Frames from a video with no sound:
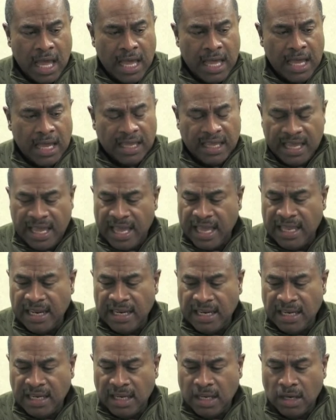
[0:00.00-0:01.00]

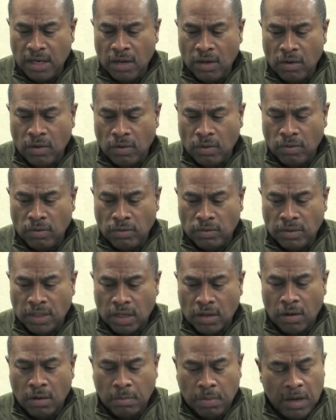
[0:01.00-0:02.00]
Again,
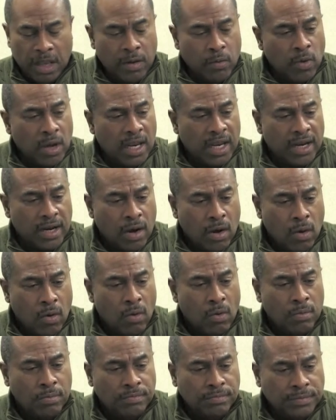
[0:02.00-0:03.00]
they're going to play well at
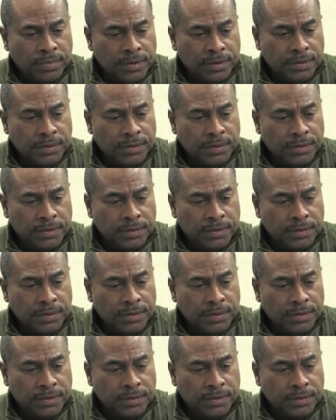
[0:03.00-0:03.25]
home,